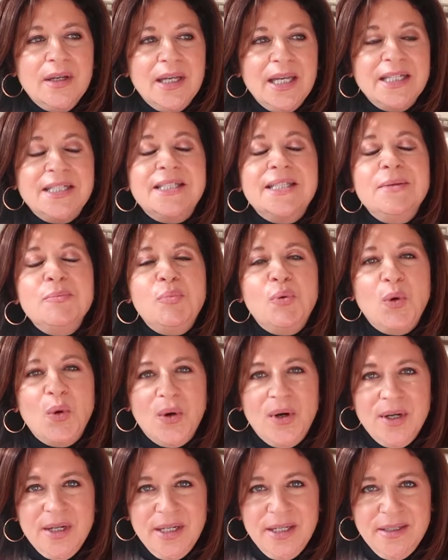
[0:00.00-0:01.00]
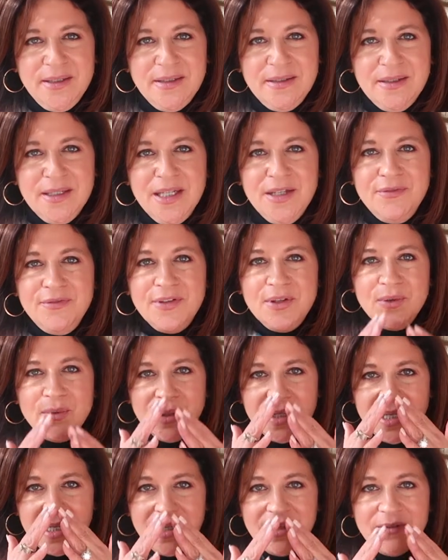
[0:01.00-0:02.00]
it's important, if you
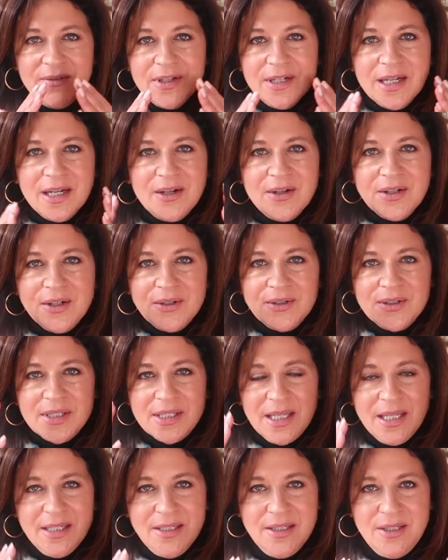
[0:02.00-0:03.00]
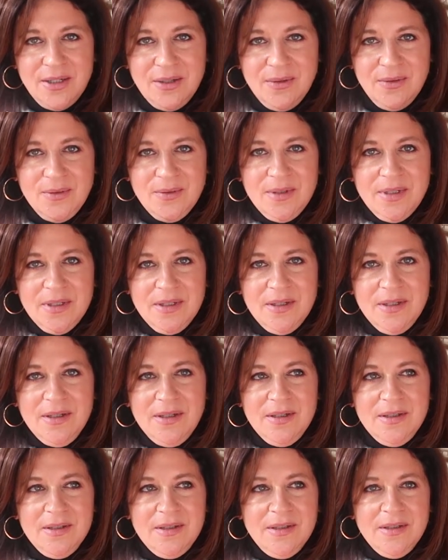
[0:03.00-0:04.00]
even out your skin tone,
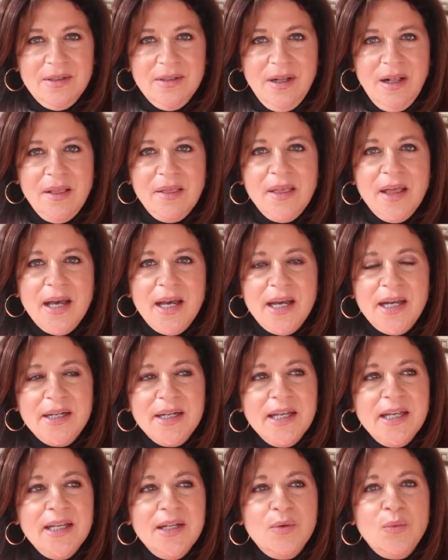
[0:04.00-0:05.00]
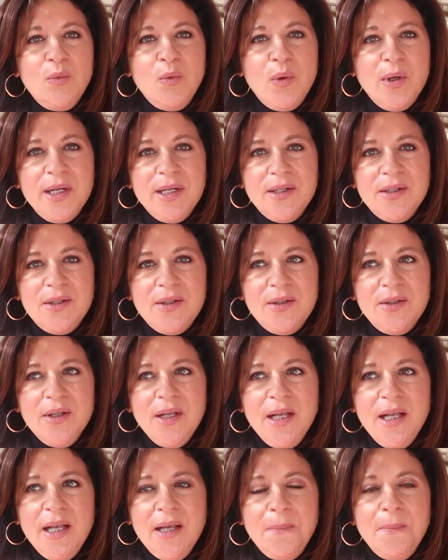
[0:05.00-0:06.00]
that it will
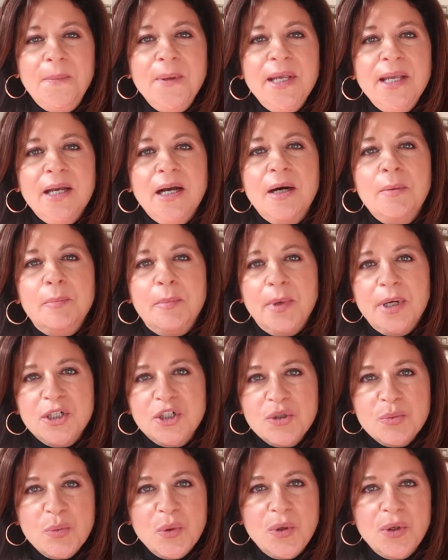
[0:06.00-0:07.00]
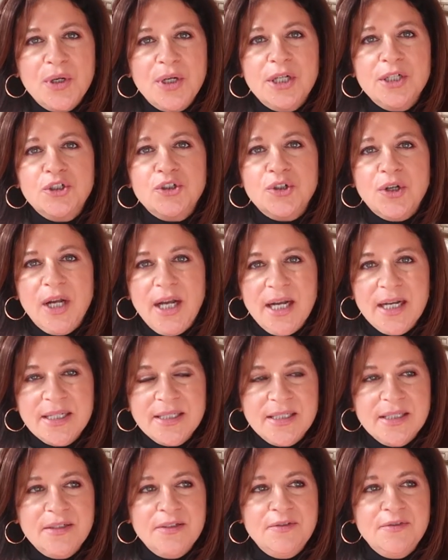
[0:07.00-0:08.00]
be a much more
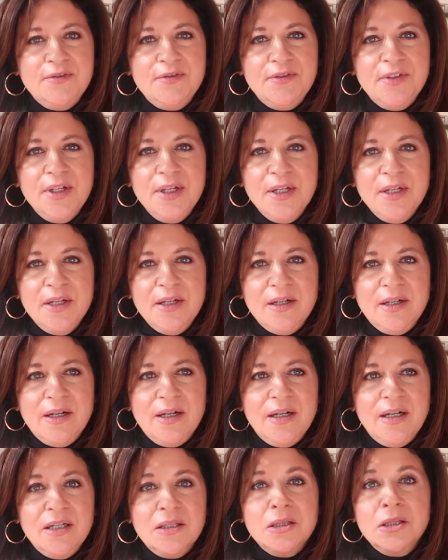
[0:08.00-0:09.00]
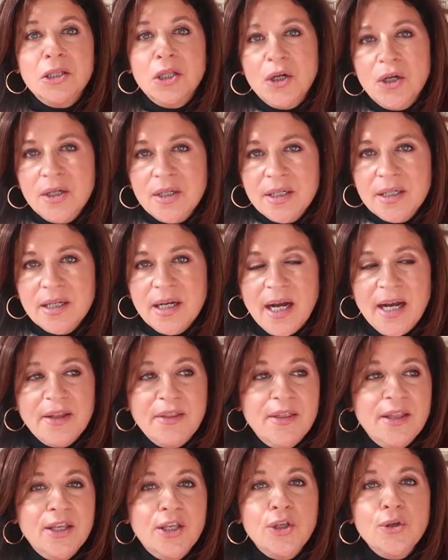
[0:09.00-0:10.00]
attractive look. I
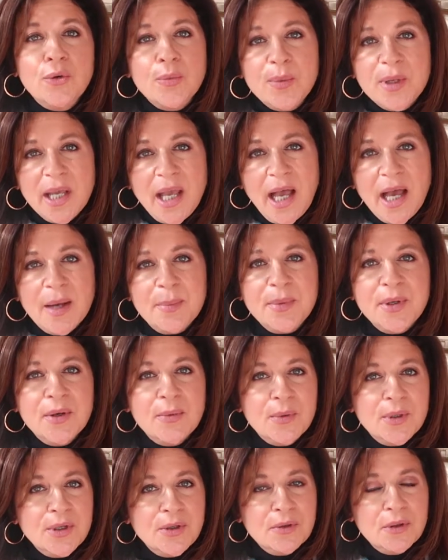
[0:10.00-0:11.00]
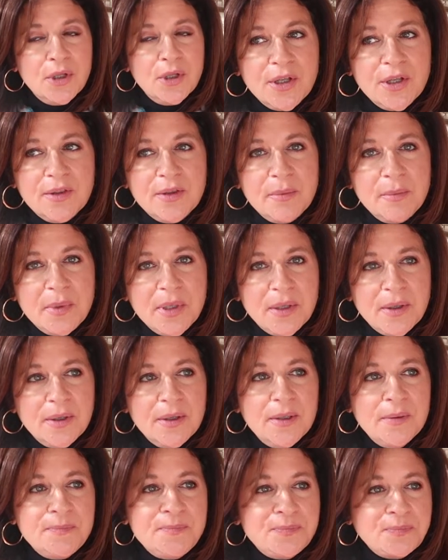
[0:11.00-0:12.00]
think you'll be happier when you in the
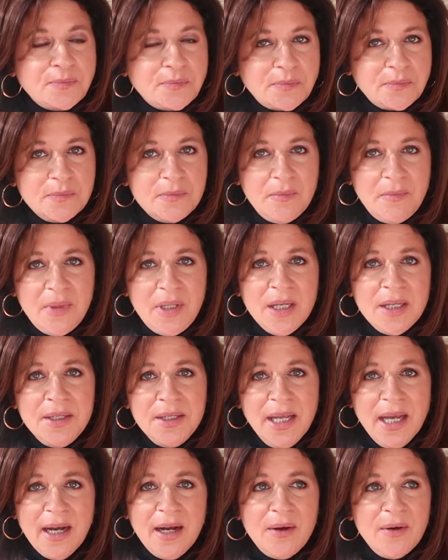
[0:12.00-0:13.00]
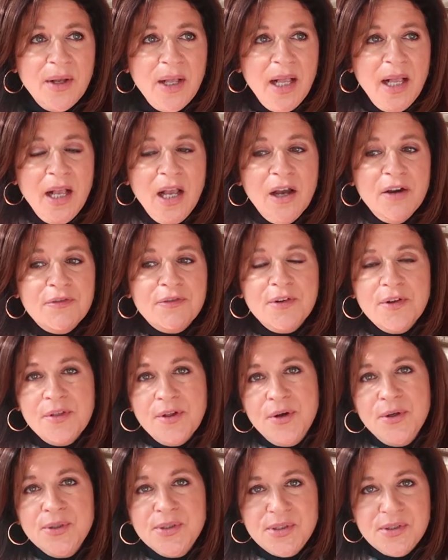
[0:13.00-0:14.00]
mirror. Now, for
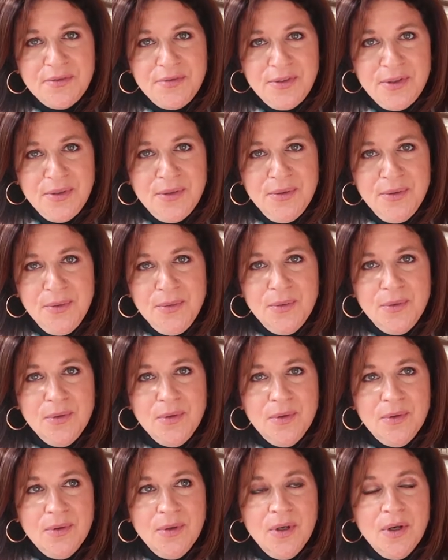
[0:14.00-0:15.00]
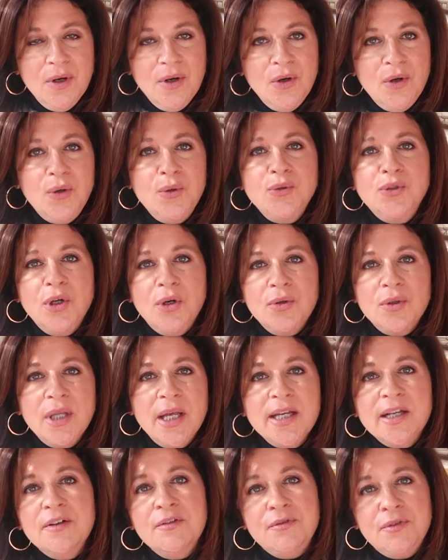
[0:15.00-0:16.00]
those of you who don't
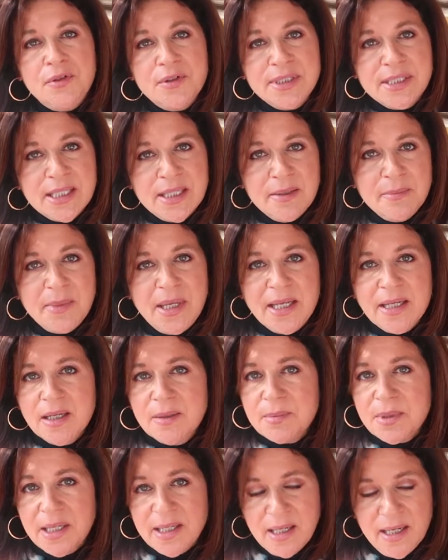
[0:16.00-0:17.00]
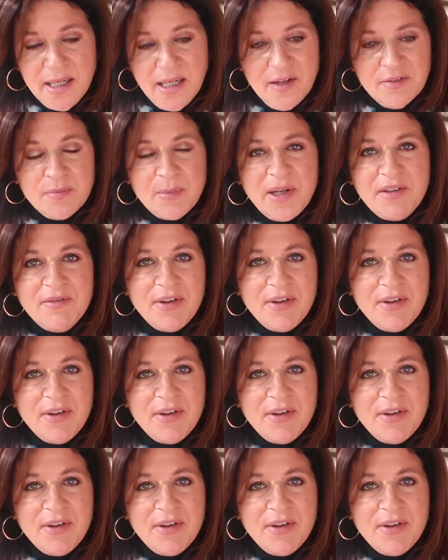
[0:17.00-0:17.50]
like a full set of makeup, like I have my